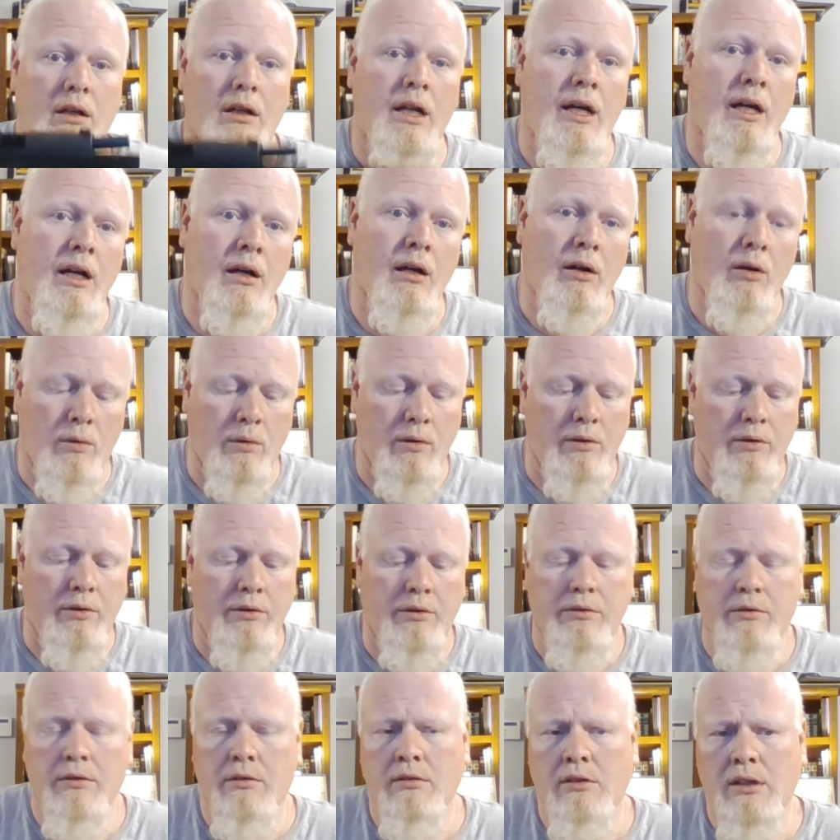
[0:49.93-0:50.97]
Now,
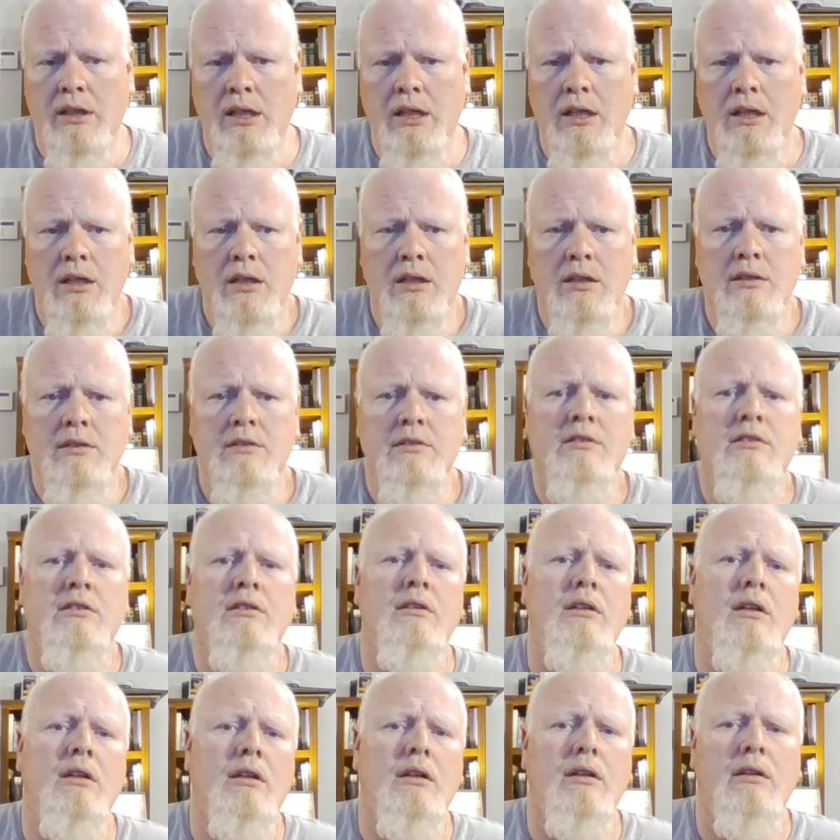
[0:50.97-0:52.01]
the thing
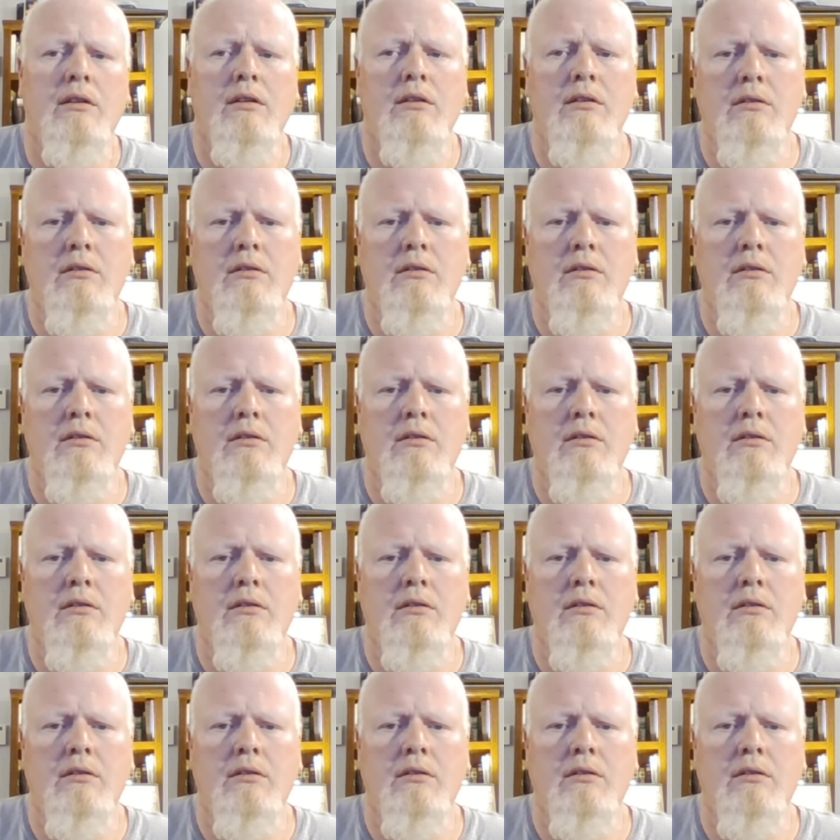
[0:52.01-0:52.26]
is,